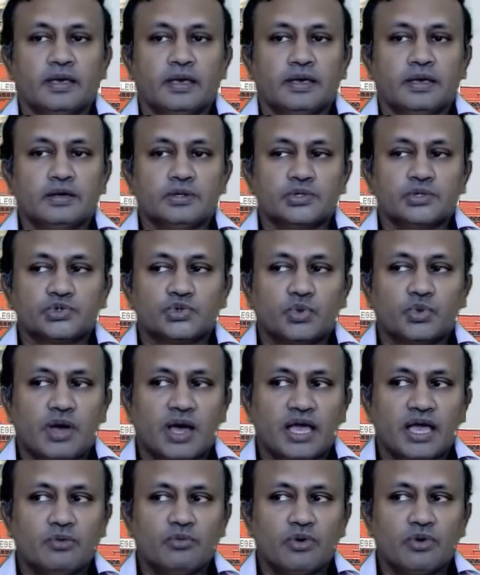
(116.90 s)
So
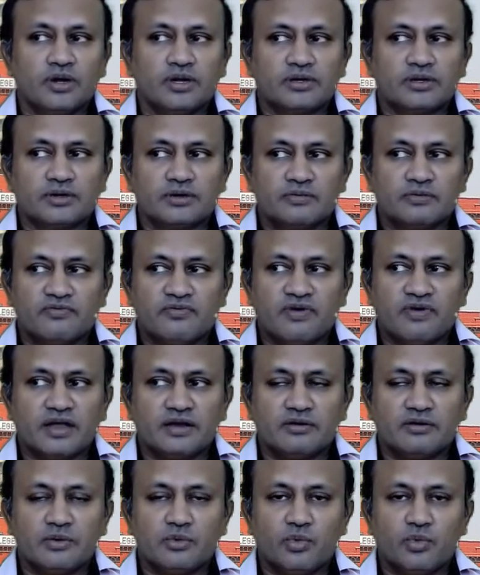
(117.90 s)
I wanted to find
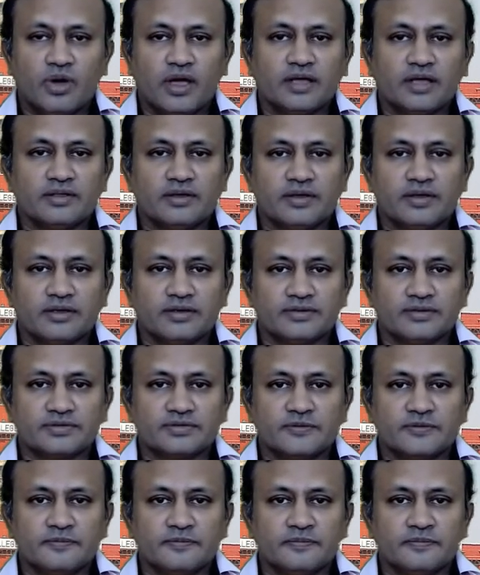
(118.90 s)
out why that is.
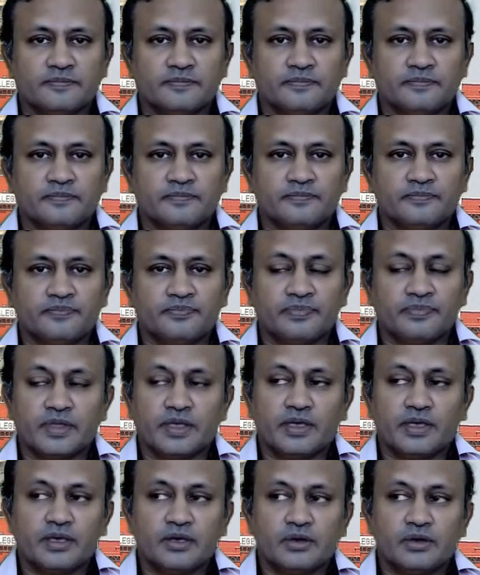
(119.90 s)

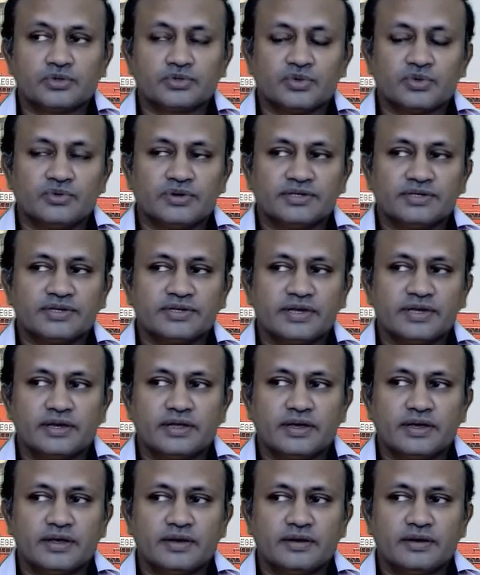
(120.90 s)
So I
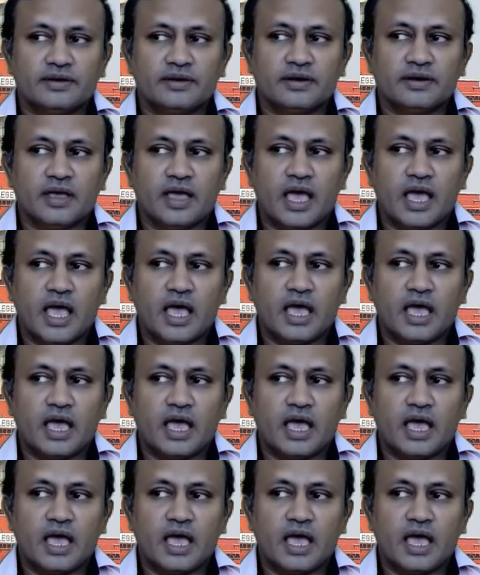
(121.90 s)
decided I